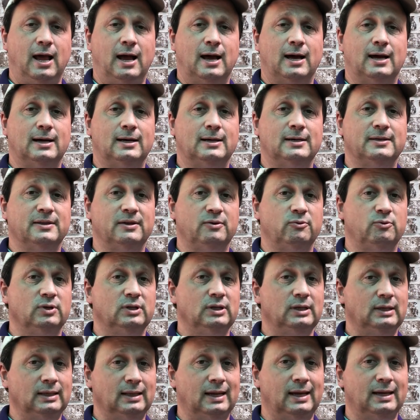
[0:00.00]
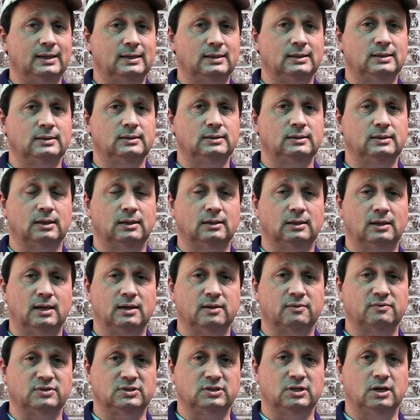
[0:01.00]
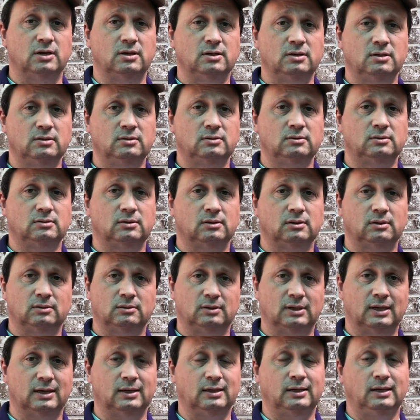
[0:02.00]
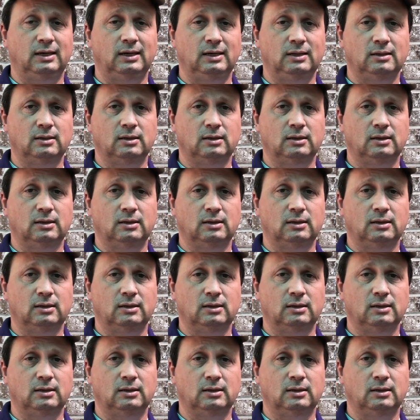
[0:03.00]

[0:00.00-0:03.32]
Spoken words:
They really like a lot of sun, a lot of heat.